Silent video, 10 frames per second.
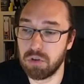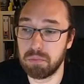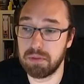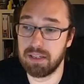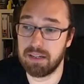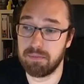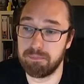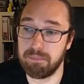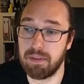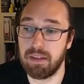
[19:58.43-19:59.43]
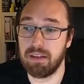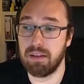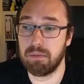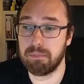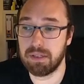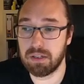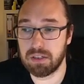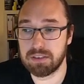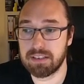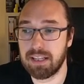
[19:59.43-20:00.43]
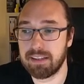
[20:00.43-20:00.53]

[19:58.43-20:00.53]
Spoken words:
should be done, because